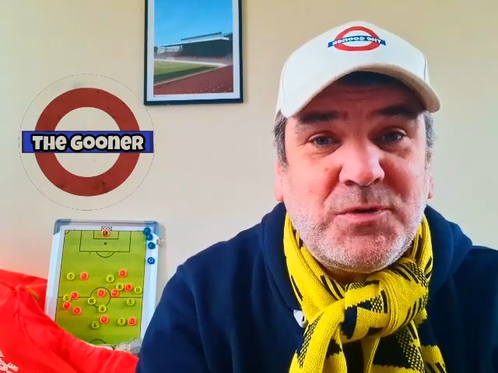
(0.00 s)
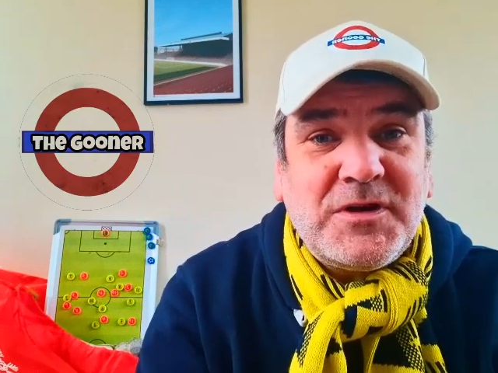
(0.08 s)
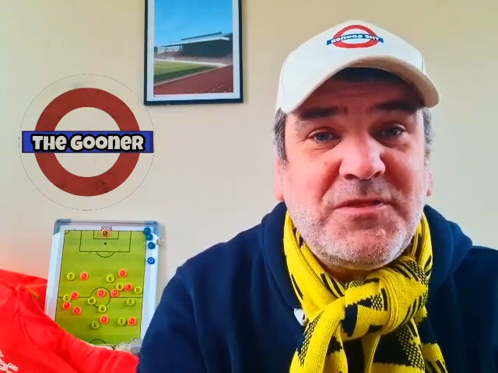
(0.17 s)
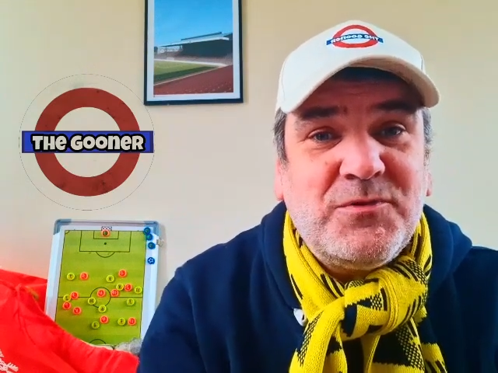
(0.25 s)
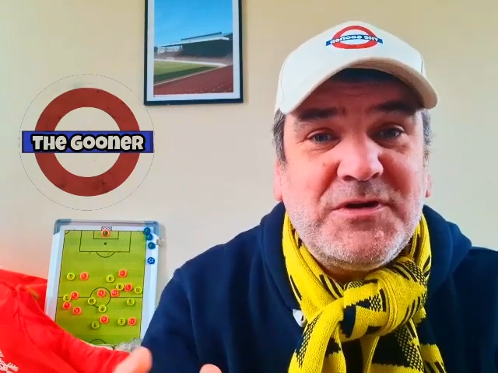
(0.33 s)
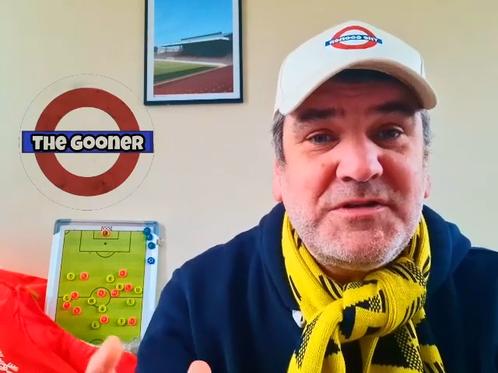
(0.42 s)
What
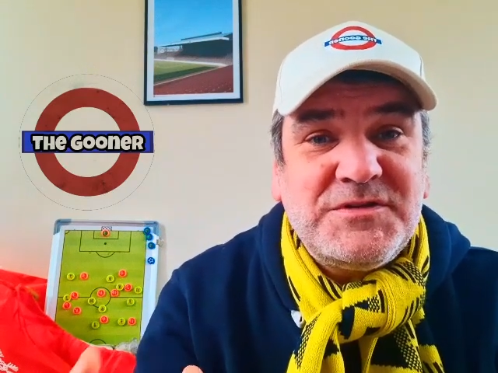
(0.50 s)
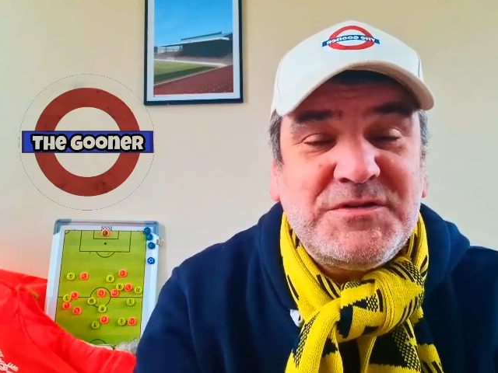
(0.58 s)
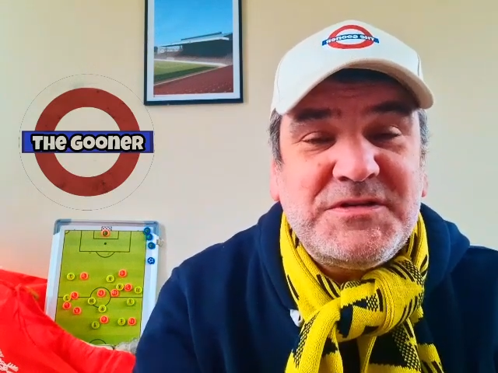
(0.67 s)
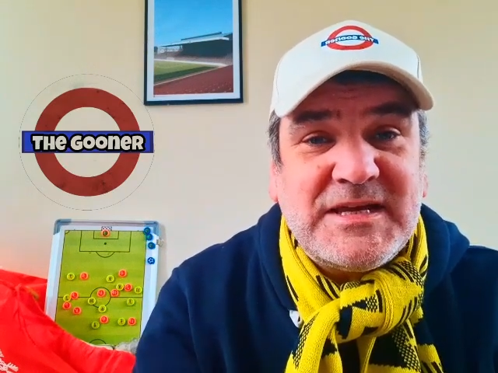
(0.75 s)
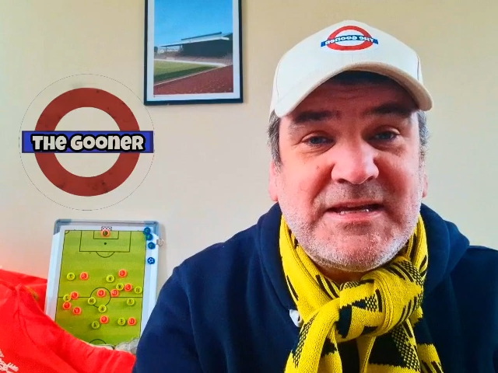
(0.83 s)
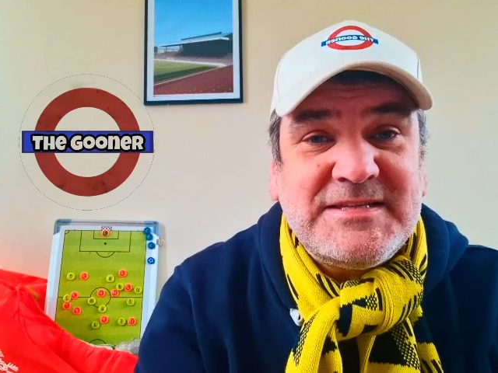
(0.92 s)
I thought I'd do
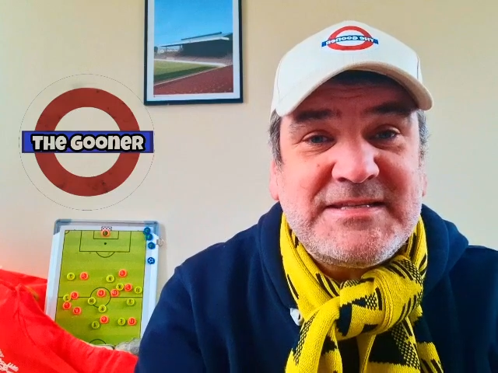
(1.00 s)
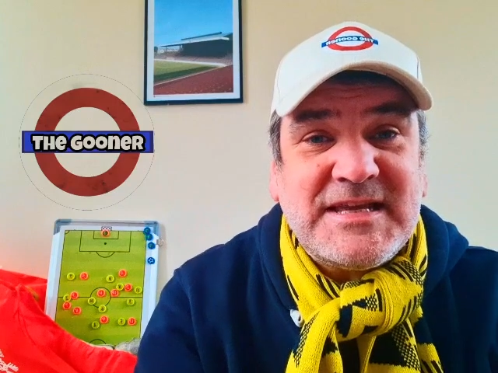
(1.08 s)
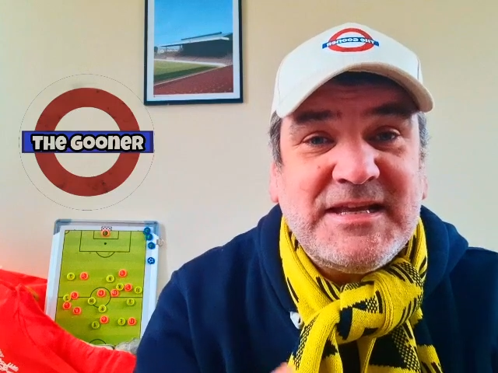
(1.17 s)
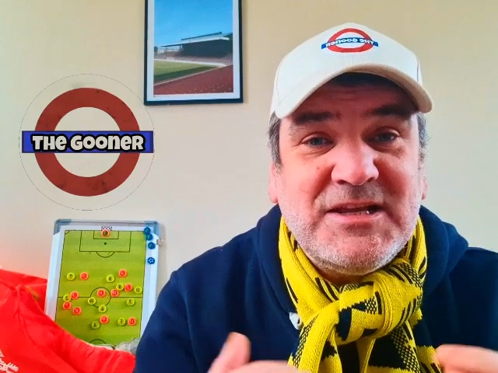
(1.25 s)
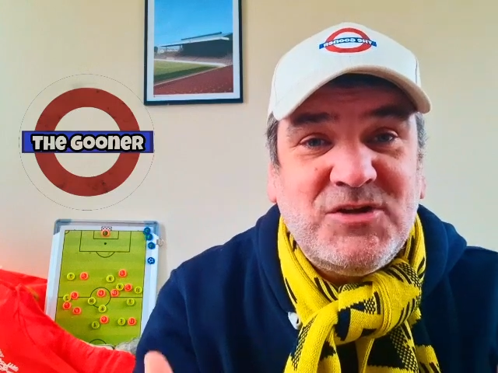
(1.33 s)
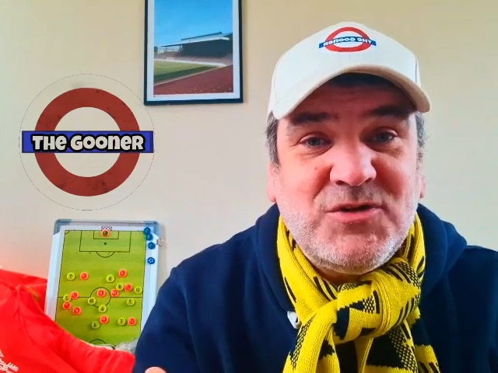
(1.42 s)
today is
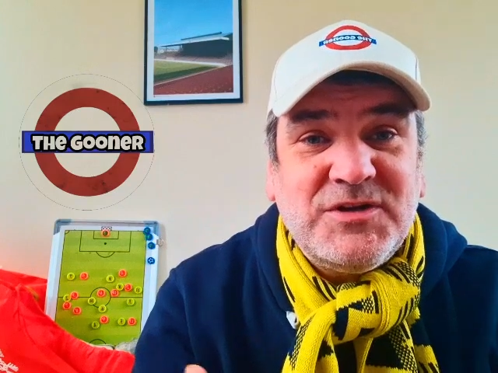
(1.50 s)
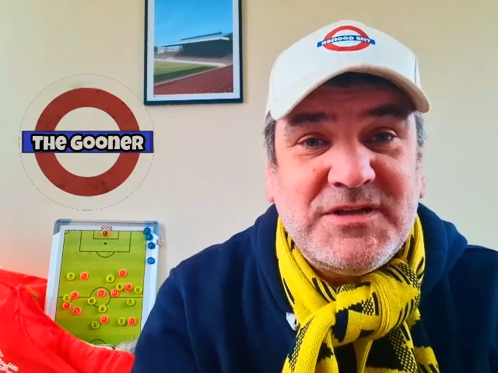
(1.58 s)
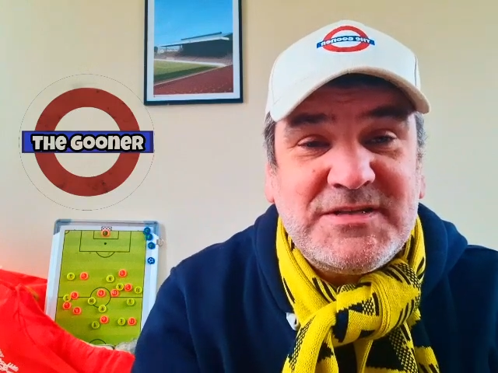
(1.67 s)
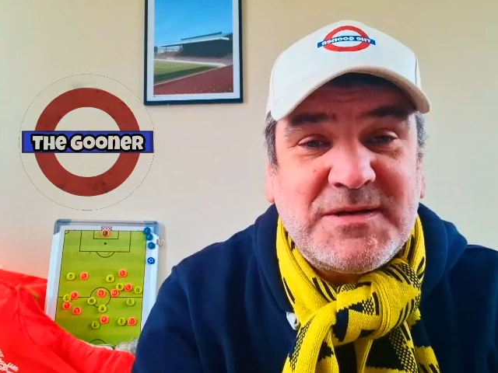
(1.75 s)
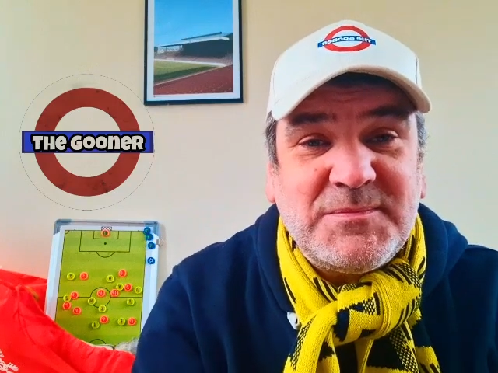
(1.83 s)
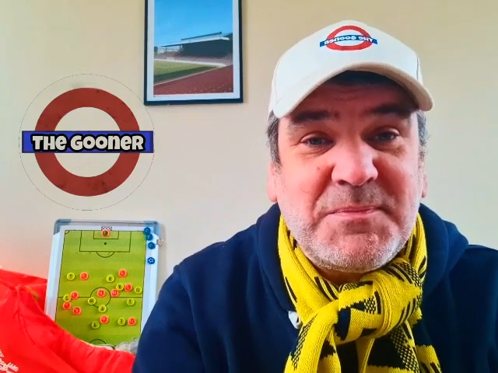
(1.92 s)
take a look
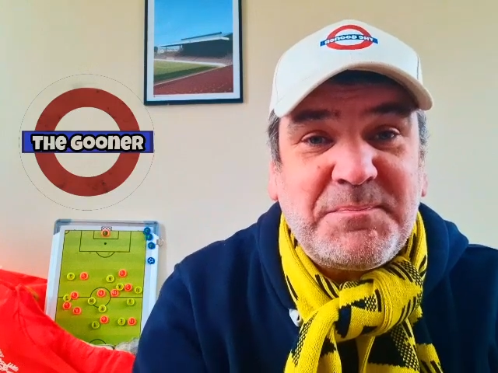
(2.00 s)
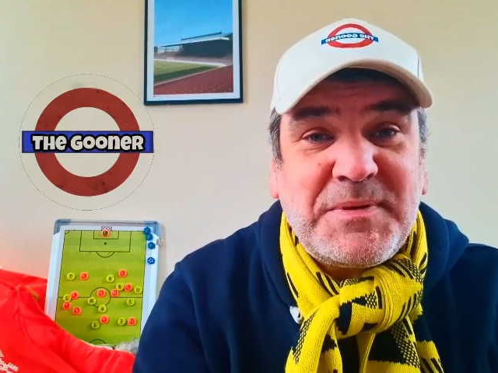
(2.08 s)
at some of the